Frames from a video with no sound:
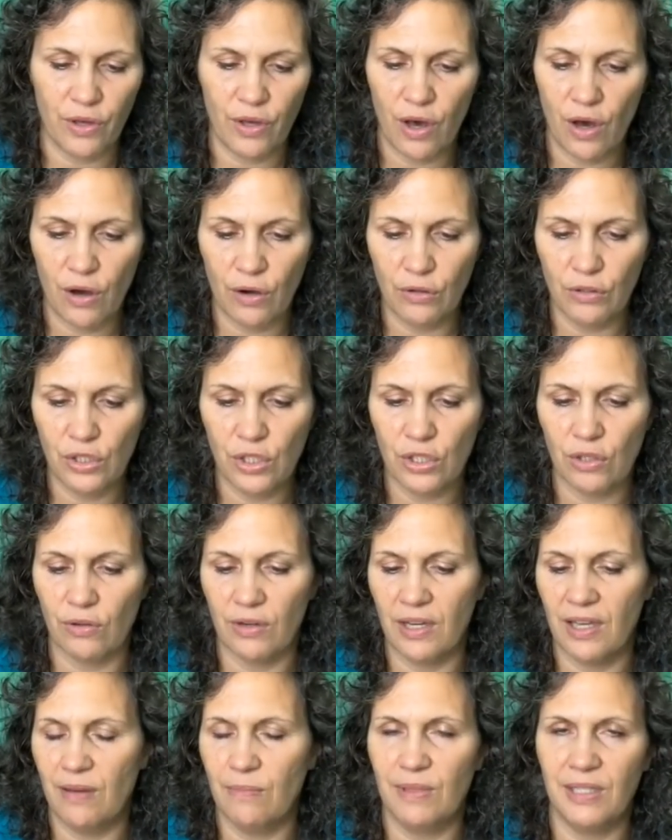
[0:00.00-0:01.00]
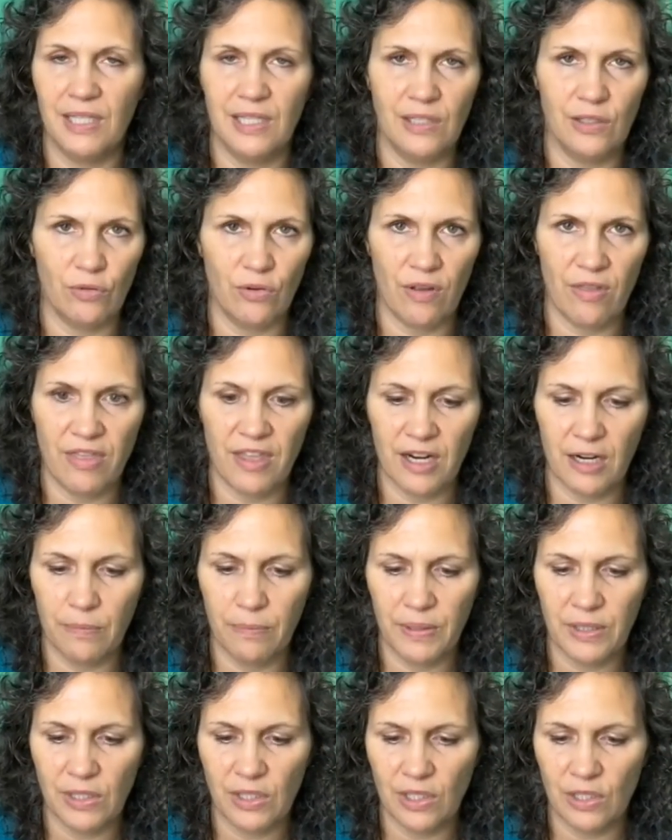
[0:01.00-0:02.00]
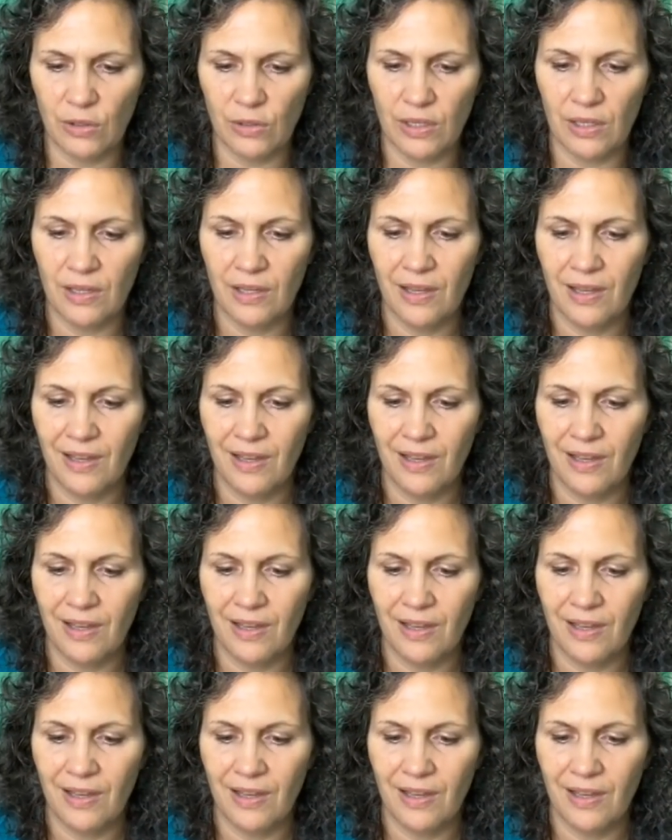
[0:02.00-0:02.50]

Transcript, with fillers: coach or a hypnotist or a therapist to do it